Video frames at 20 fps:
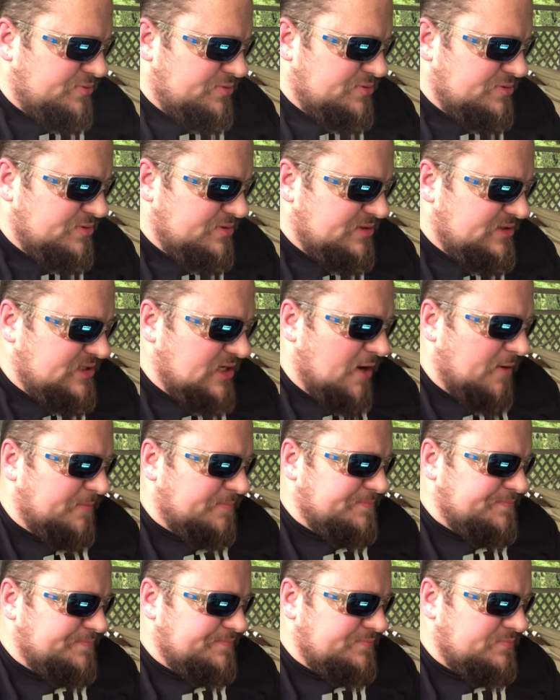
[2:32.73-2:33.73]
So
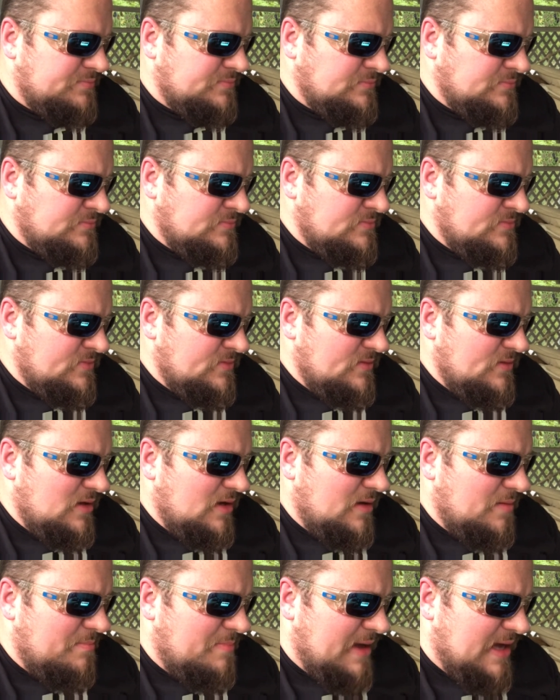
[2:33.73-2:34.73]

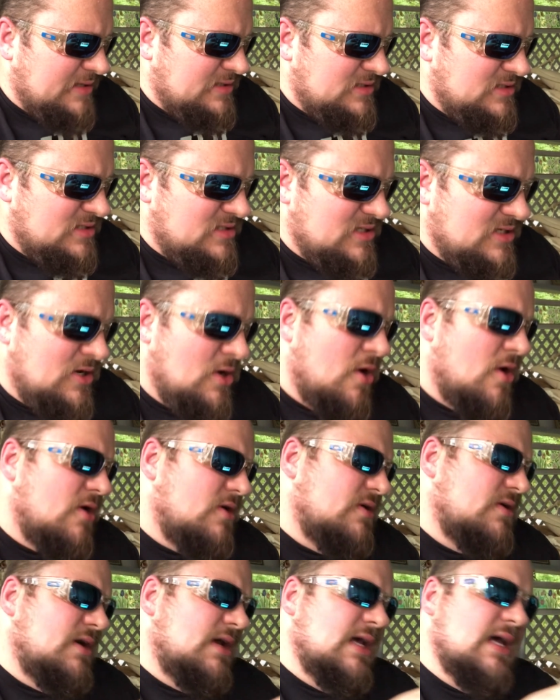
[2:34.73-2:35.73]
back to the cigar.
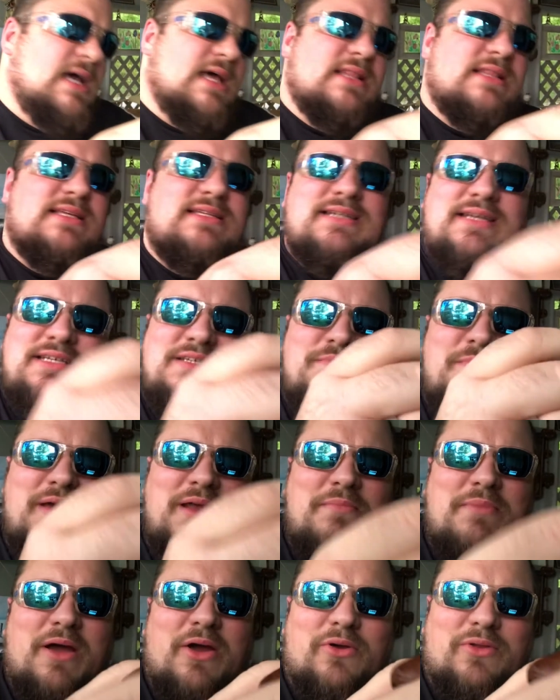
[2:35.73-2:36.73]
This thing's made
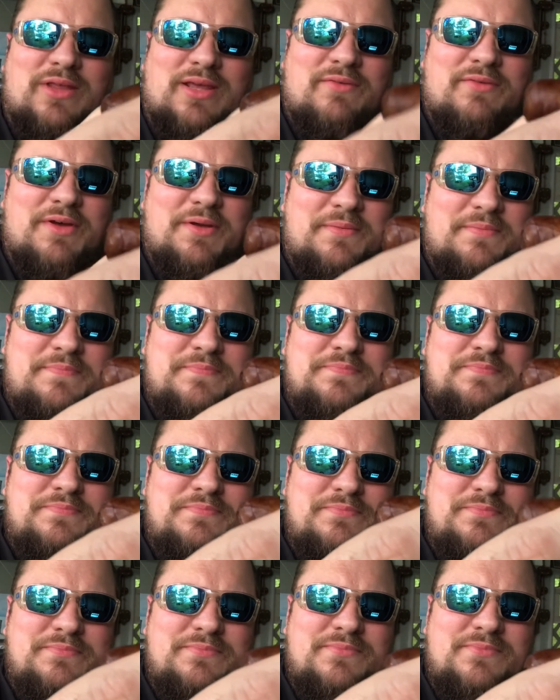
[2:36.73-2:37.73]
by Oliva.
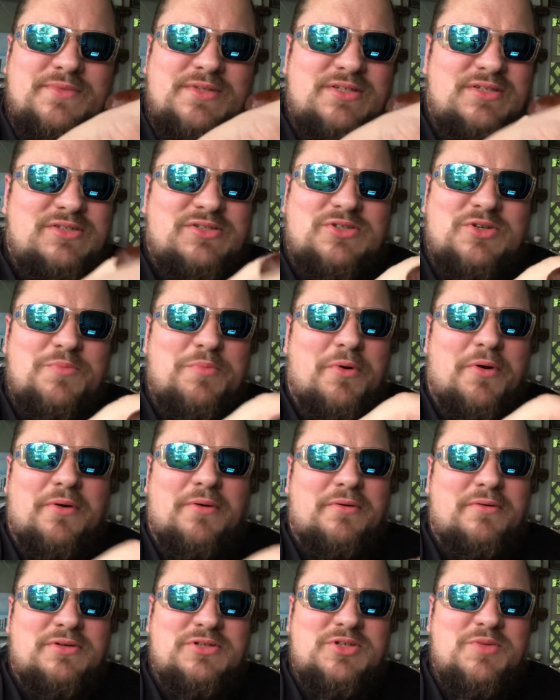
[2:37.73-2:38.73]
Super
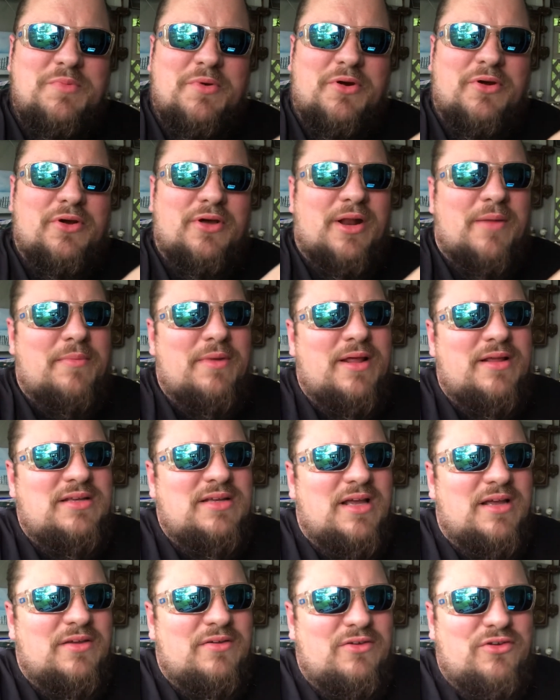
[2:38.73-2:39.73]
good. I'm not
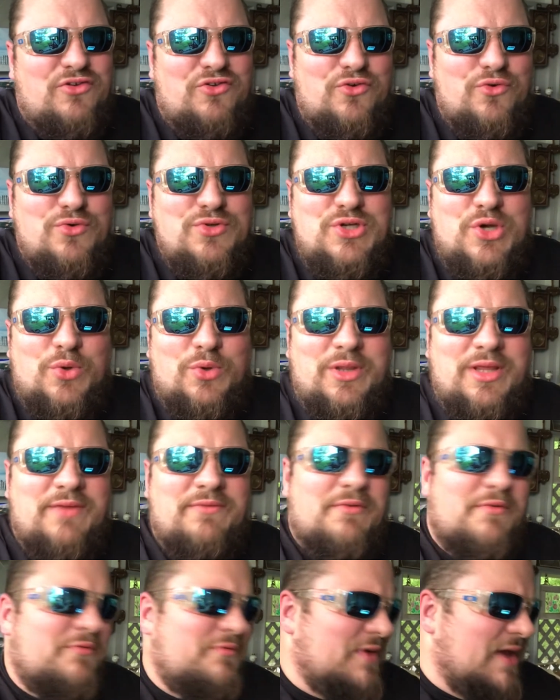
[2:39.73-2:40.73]
a huge
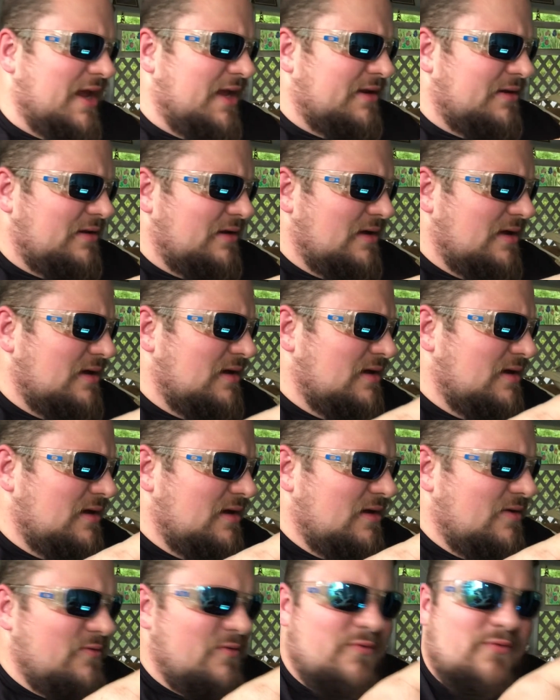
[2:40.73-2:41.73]
Oliva fan
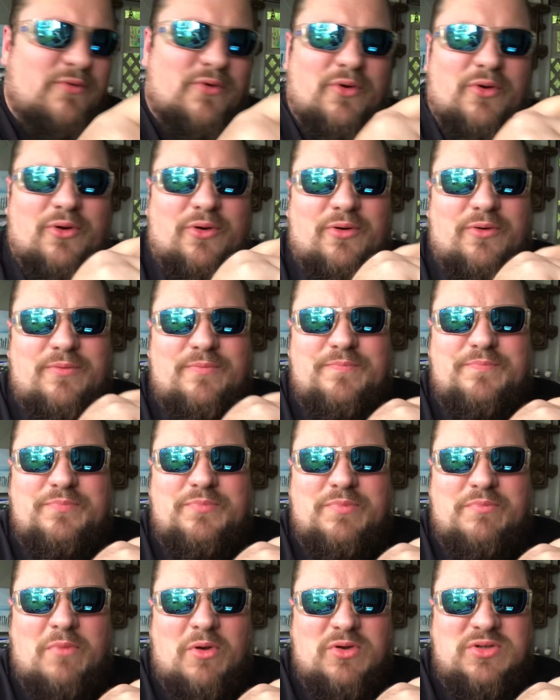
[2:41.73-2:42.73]
for
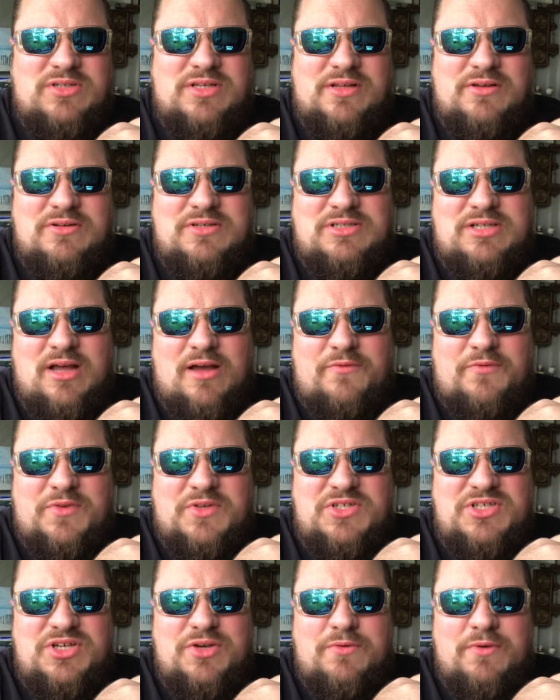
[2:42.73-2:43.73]
most of their stuff, the
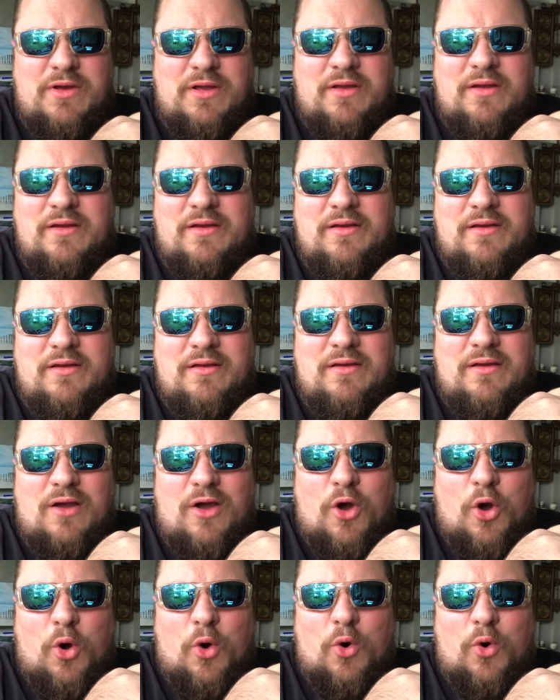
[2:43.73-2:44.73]
Series
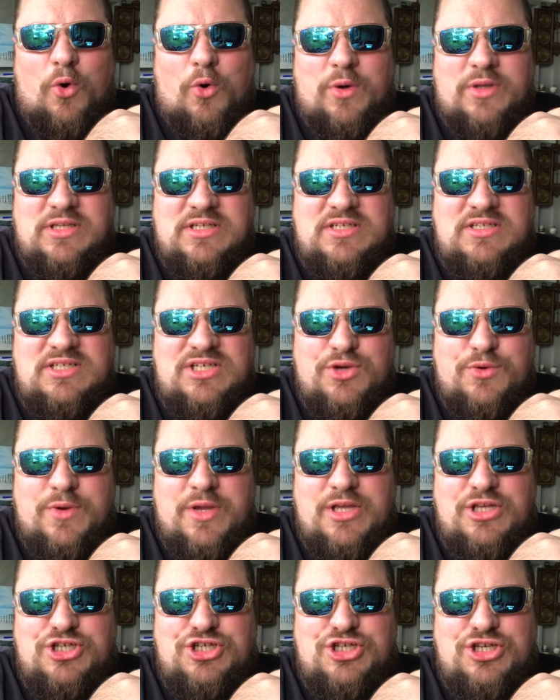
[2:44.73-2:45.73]
O and the
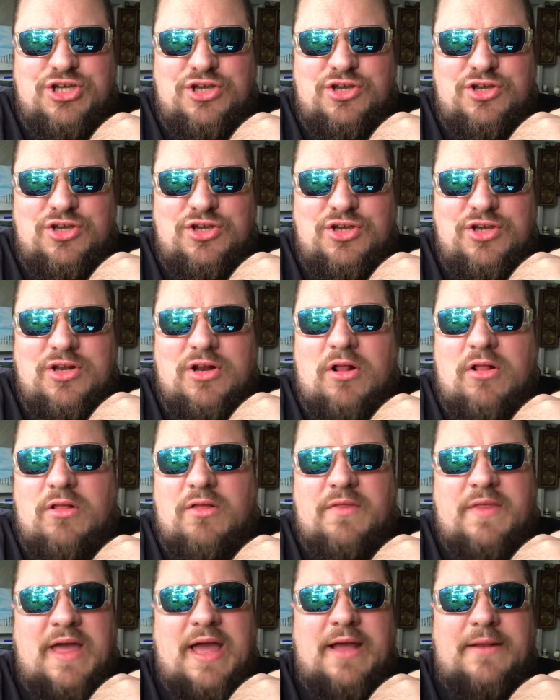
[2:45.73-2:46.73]
Series G and all
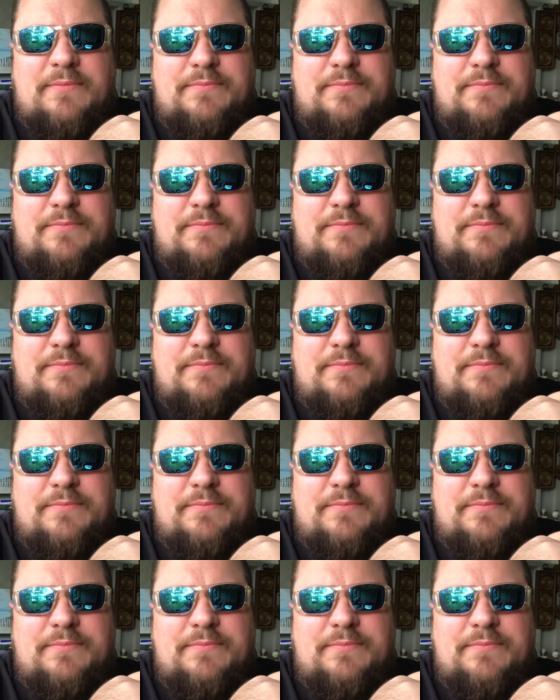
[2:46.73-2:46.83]
of that.